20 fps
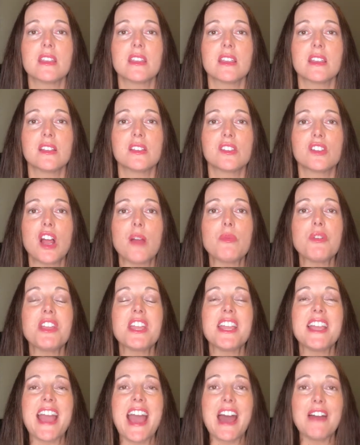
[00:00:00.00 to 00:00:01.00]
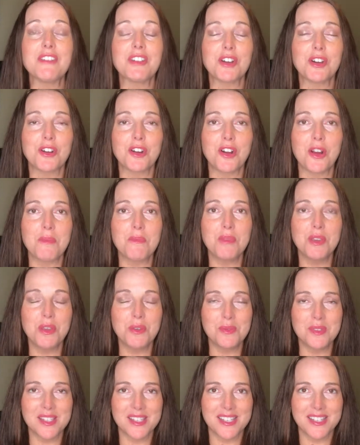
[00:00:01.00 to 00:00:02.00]
stop wreaking havoc on our
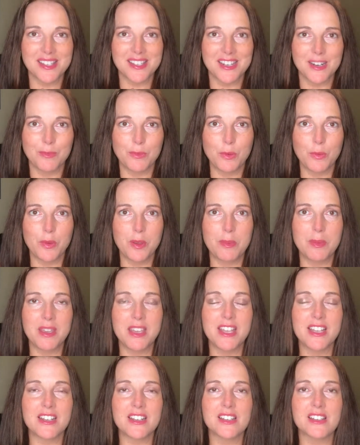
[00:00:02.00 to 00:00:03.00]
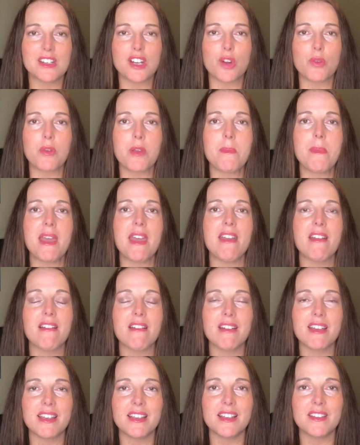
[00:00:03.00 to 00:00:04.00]
immune system when we begin to start
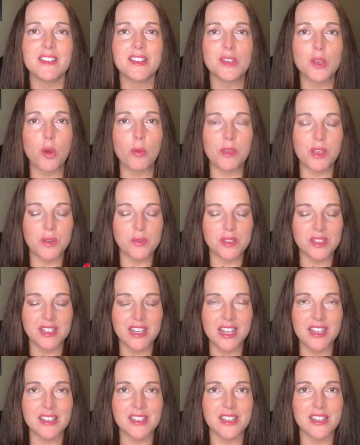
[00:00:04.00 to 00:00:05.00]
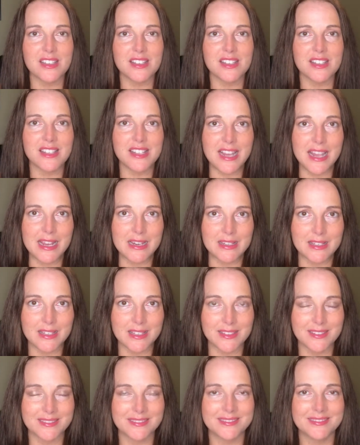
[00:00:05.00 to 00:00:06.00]
repairing in this homeostasis state.
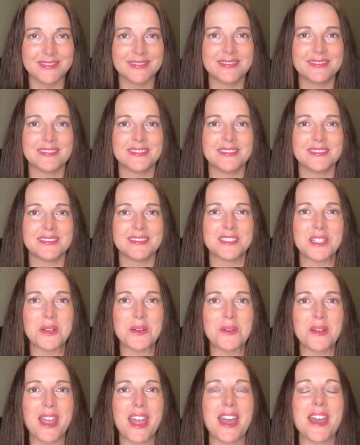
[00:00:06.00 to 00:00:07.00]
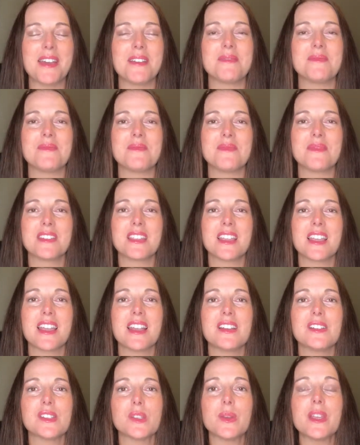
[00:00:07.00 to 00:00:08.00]
Okay,
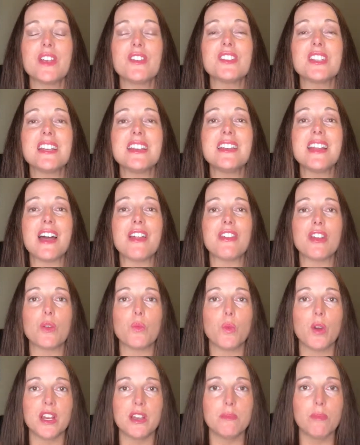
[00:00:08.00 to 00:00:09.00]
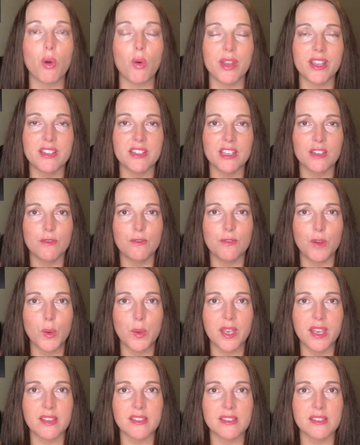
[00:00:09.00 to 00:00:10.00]
so here's another one-pointed
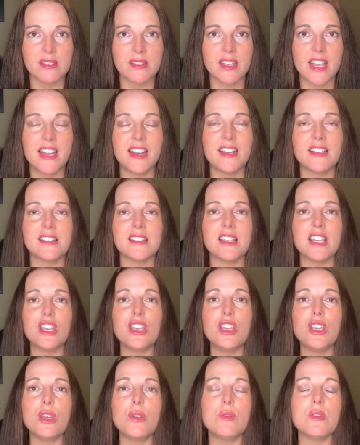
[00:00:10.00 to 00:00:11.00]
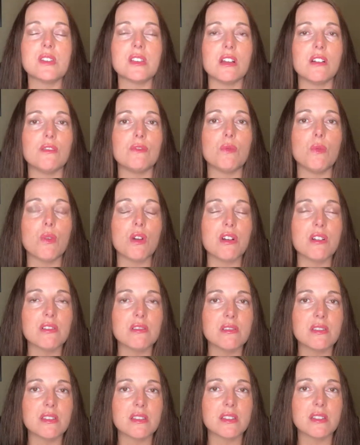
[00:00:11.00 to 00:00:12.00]
focus, and it's the use of
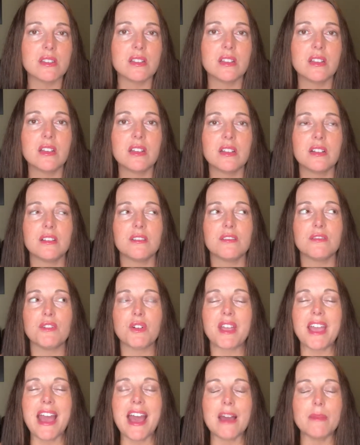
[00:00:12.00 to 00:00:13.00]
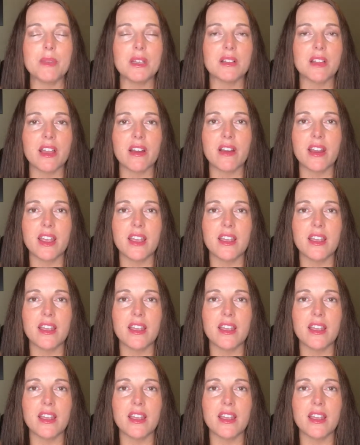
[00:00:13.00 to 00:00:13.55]
words, vocabulary.